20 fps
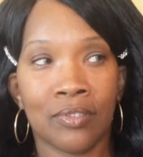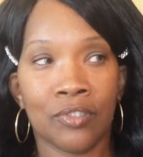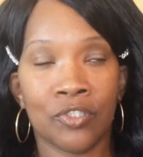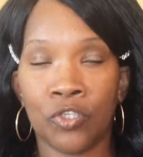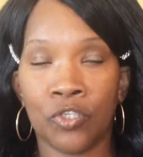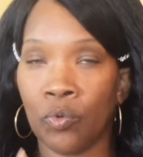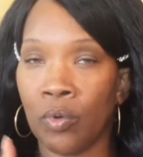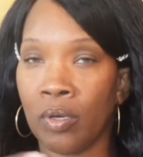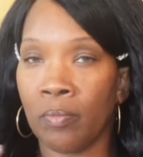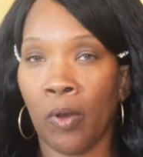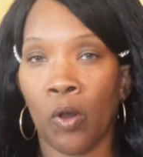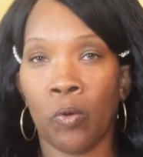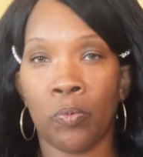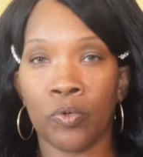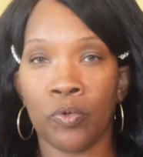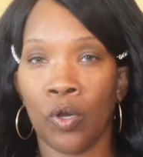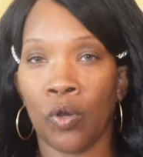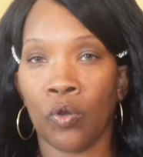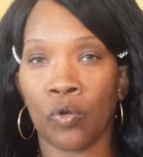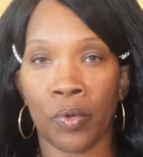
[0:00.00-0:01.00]
doing mobile
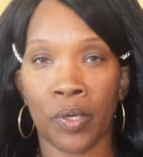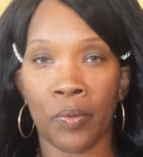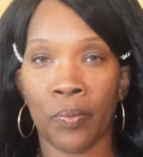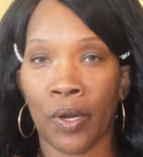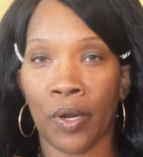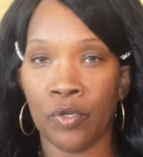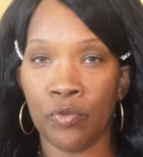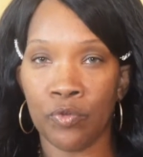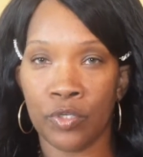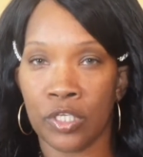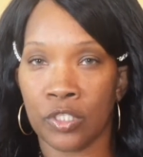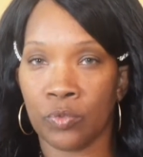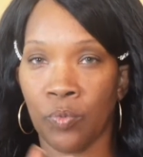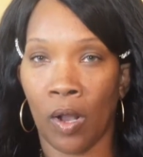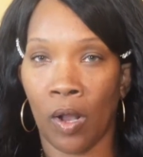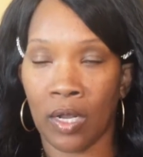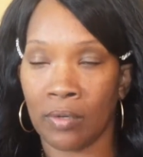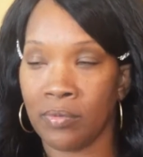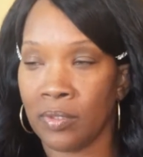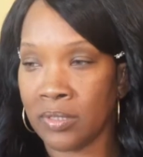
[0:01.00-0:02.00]
notary where you just
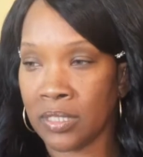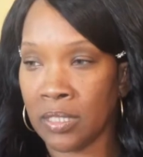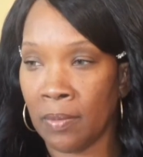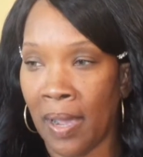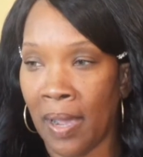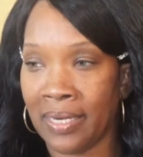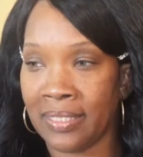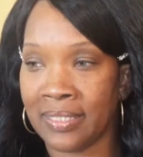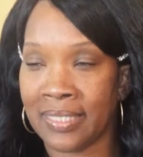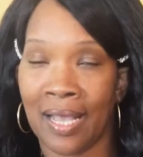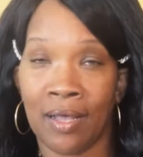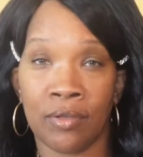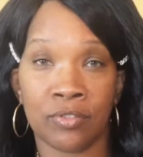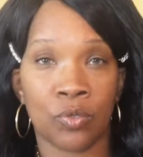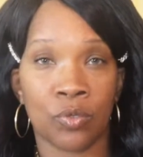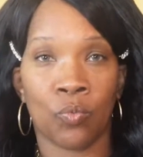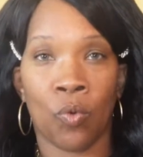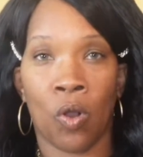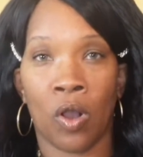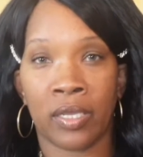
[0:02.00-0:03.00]
walk up to somebody's house,
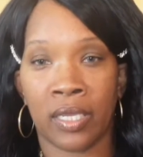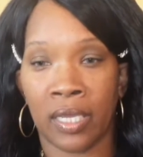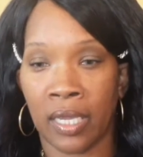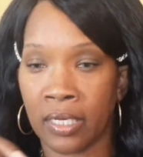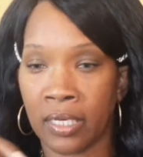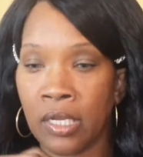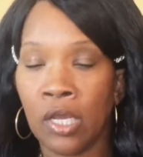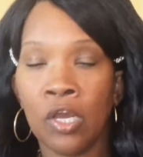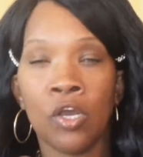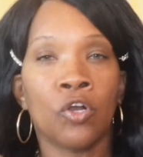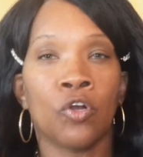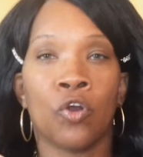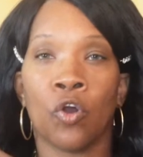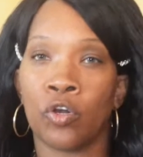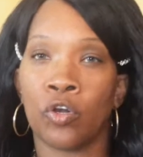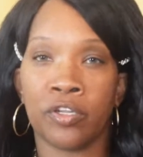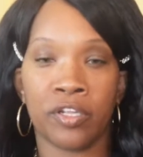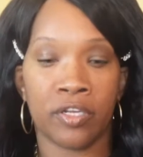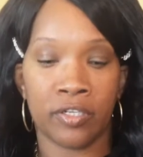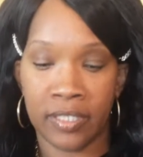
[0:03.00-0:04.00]
walk in, go
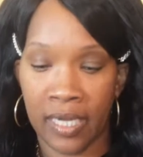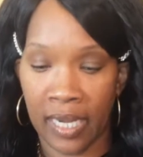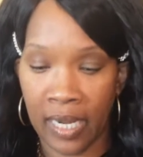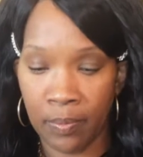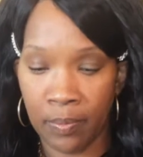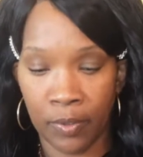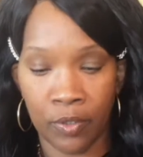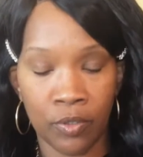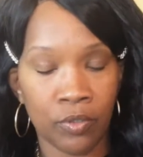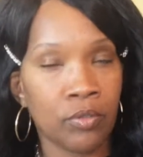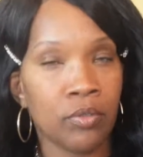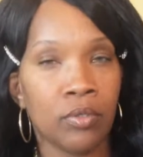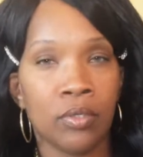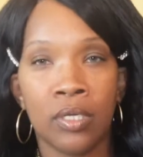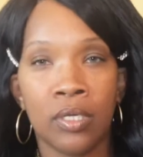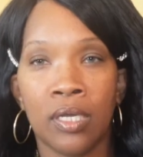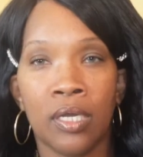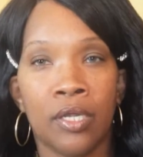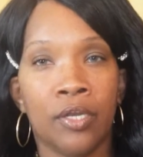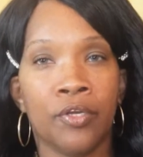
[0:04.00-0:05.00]
to their table,
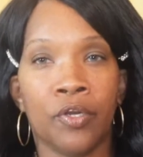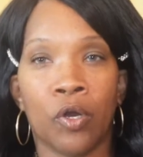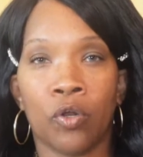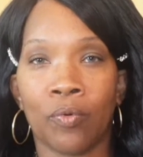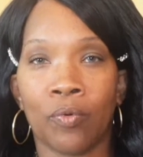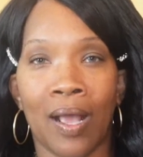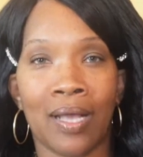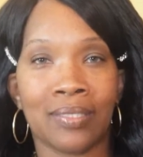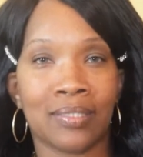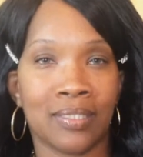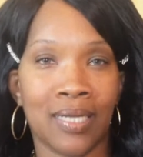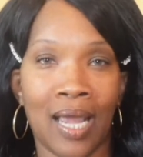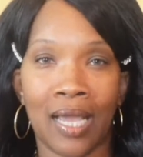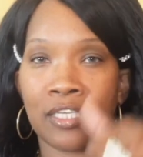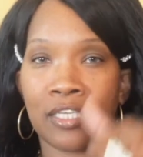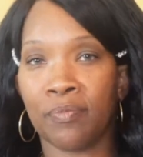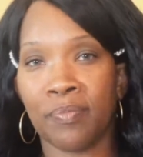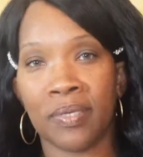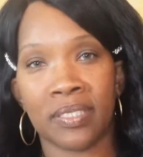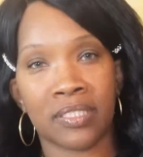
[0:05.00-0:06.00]
notarize the
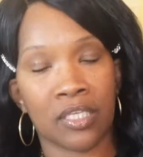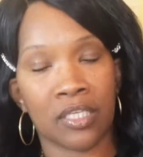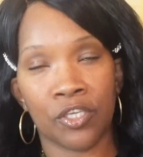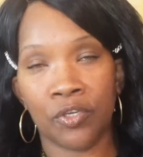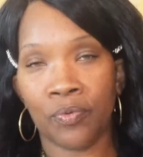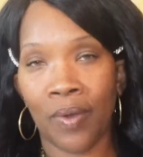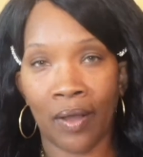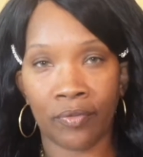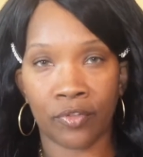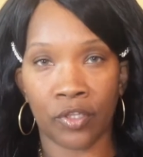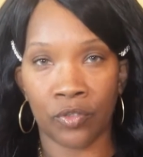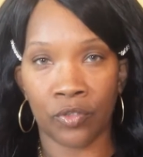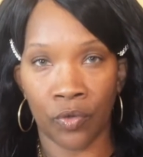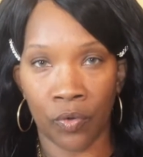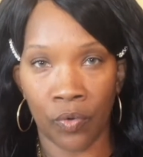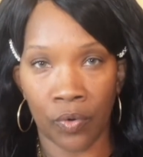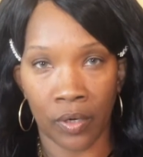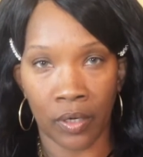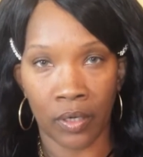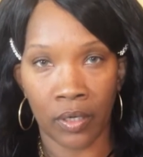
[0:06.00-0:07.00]
documents, and you out the
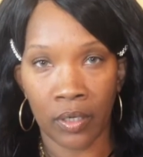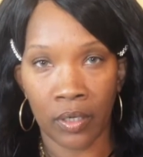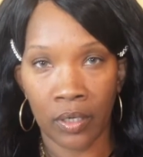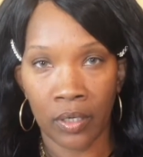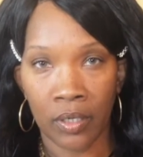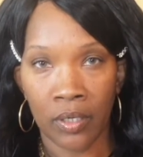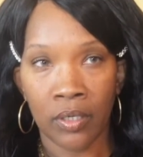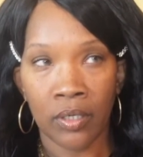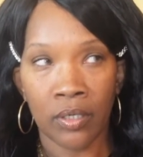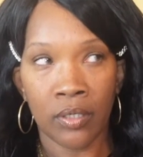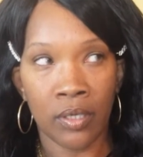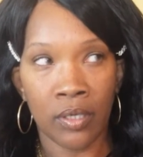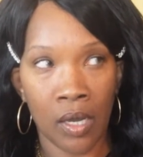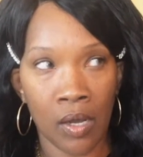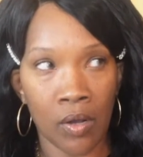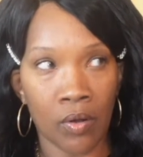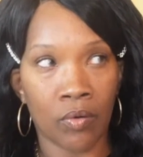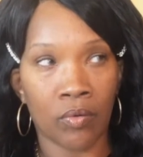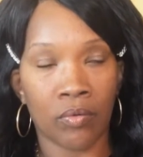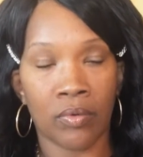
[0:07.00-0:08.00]
door.
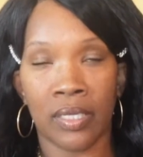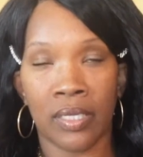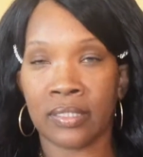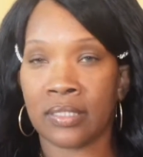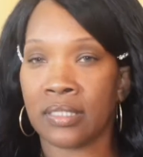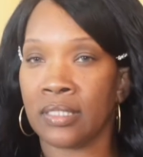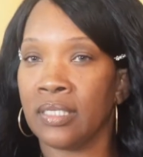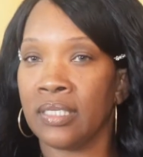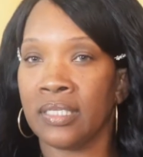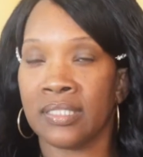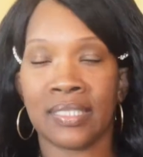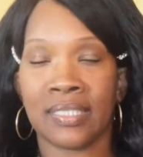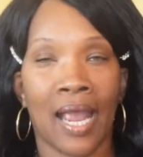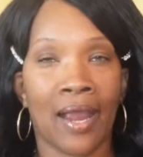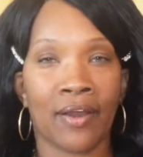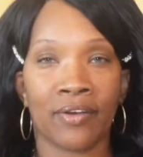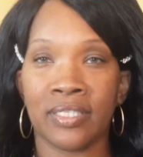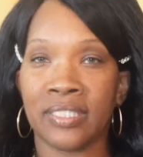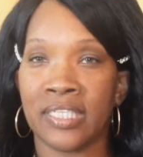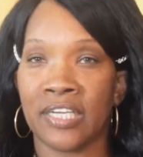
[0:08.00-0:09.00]
No, it's an
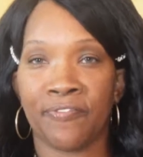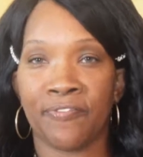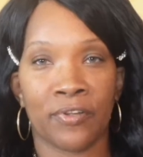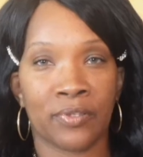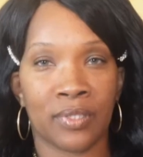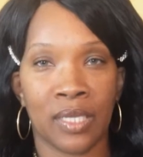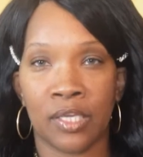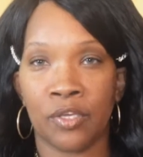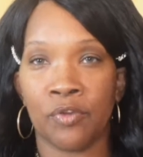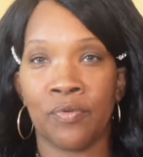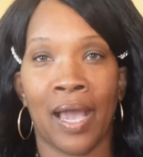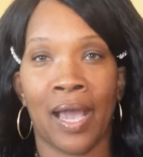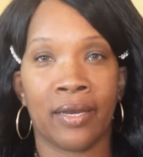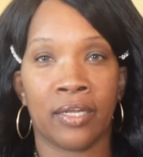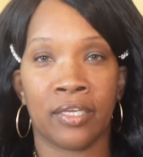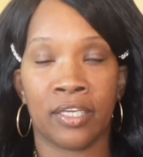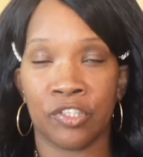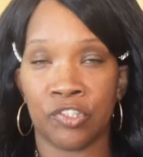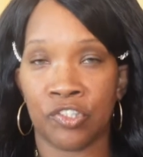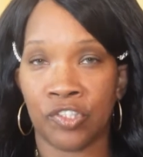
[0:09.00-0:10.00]
entirely different thing. You got to
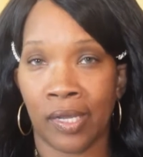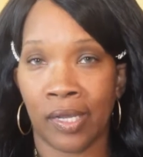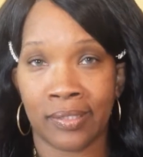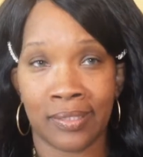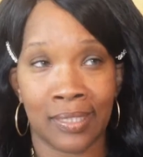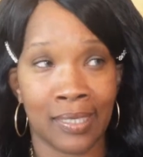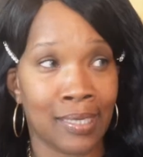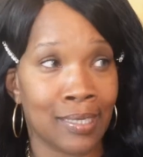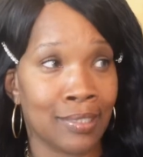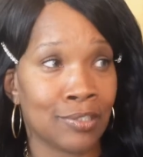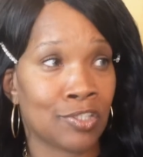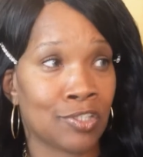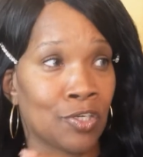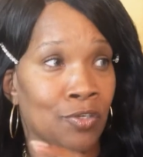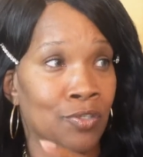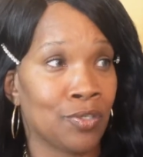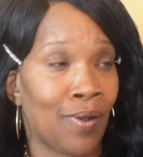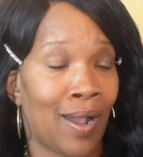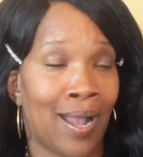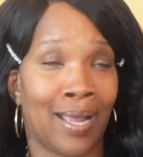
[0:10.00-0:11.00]
get checked in, show
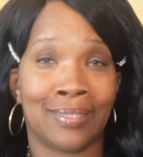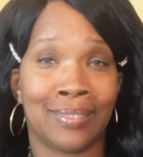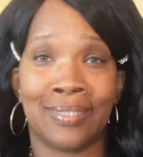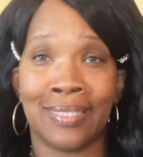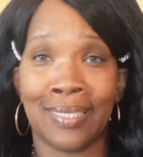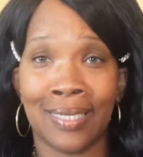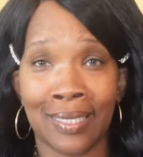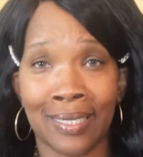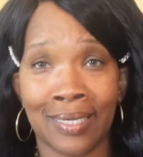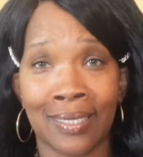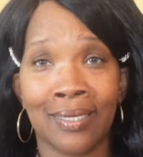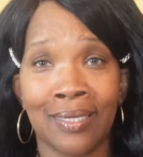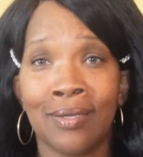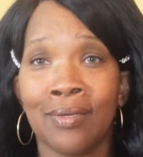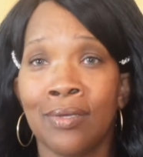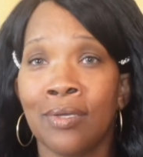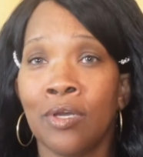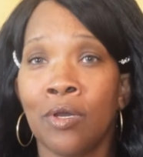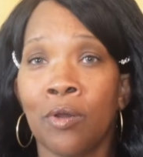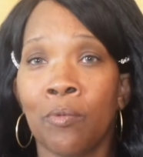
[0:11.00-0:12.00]
your ID,
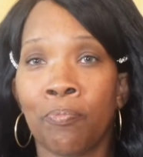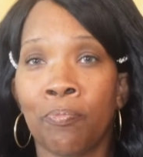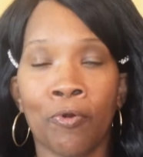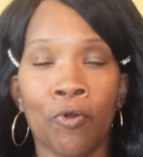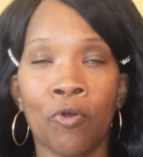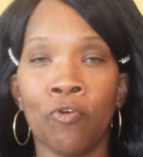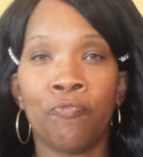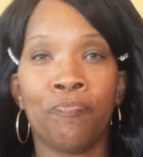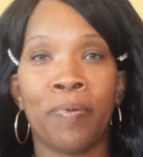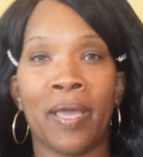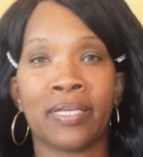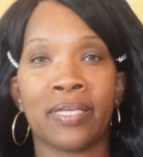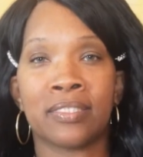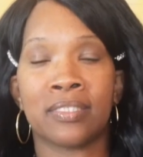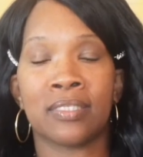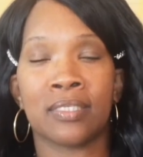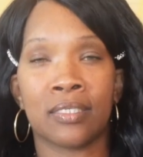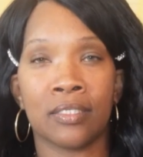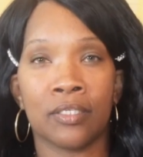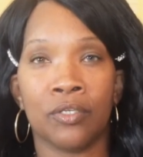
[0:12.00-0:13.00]
prove
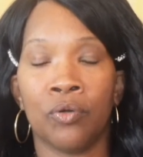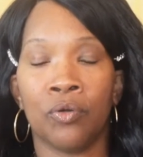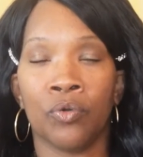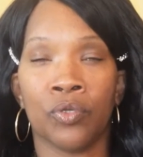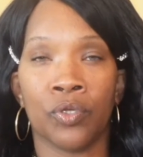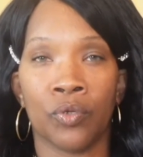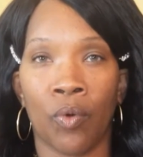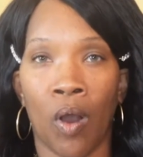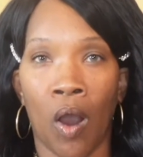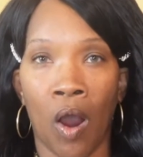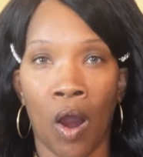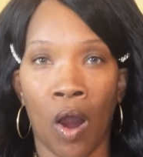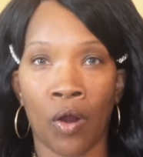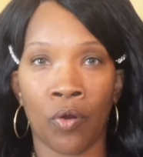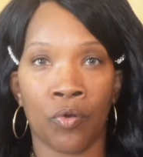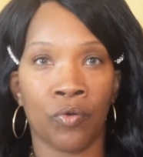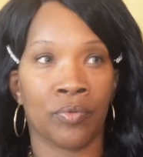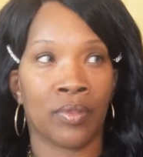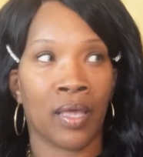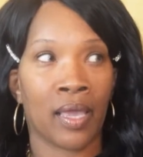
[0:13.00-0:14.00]
basically who you are,
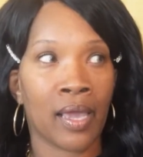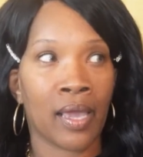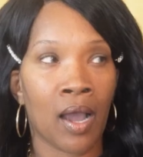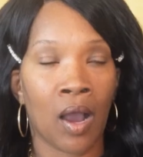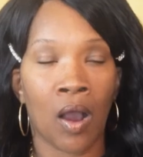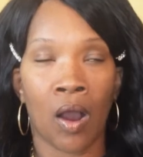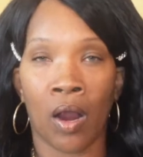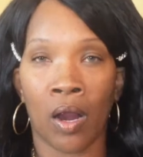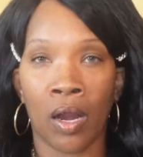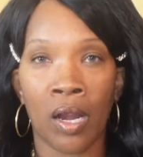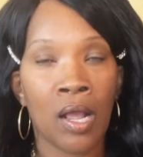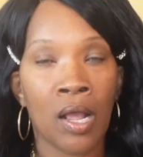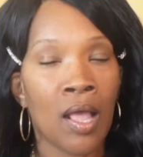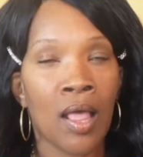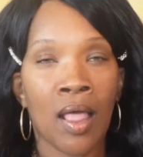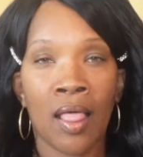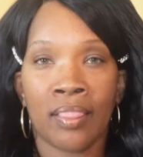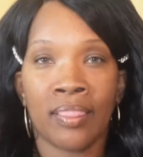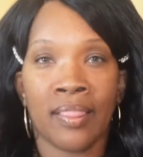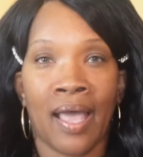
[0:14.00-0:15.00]
who they are.
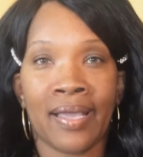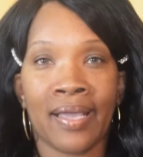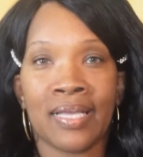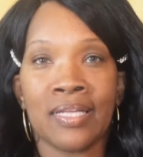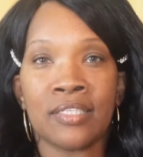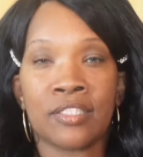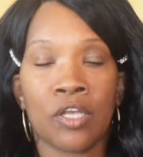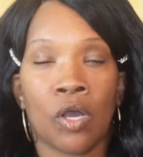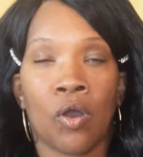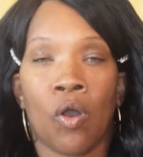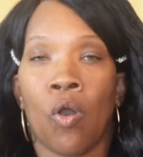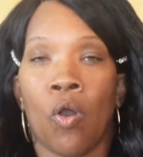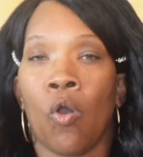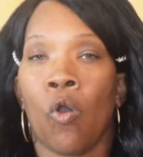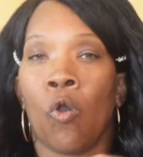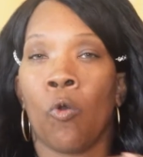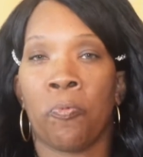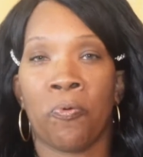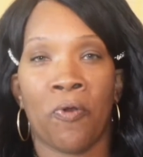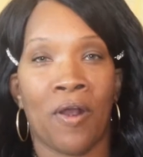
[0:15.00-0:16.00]
Like it's a
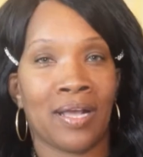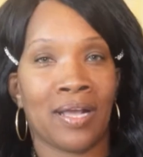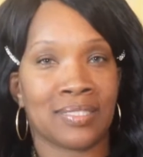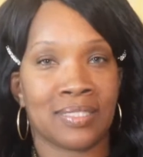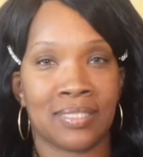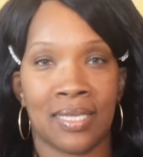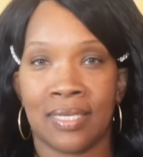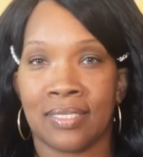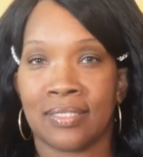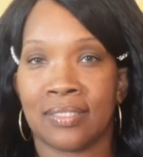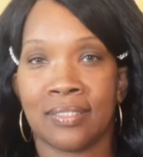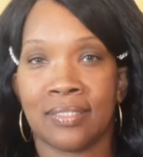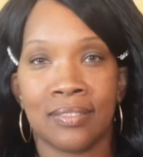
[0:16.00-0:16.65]
whole process.